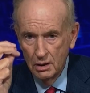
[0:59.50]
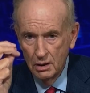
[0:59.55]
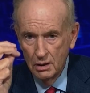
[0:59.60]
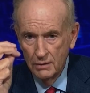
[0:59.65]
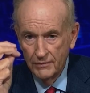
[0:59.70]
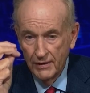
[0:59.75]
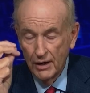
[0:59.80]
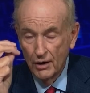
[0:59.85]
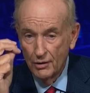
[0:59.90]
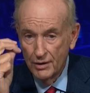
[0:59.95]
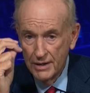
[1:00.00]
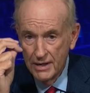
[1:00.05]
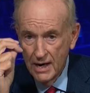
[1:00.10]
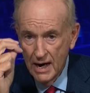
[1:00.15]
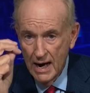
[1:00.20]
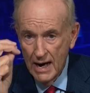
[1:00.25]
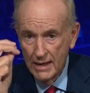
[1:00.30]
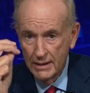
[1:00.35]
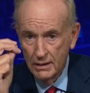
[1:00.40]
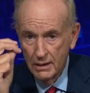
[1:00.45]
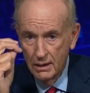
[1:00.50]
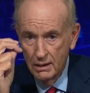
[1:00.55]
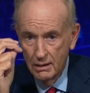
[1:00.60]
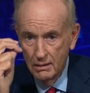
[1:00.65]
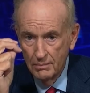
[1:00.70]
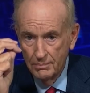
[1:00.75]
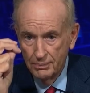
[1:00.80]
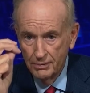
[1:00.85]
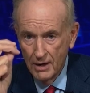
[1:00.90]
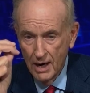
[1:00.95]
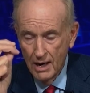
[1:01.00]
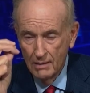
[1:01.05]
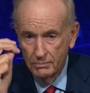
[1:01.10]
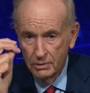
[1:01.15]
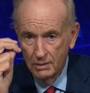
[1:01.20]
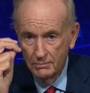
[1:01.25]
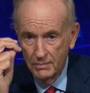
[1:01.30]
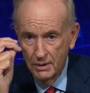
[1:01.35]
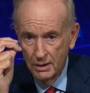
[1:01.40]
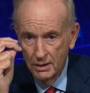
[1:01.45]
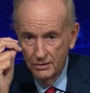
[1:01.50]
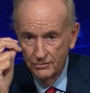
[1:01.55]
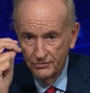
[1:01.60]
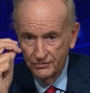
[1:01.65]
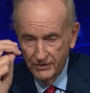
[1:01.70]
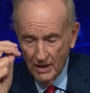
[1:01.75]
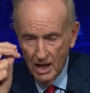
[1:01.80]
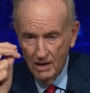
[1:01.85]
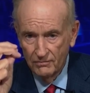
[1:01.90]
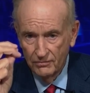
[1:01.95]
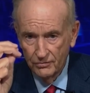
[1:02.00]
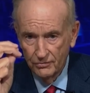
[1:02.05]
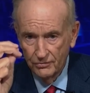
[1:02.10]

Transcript: They are not problem solvers.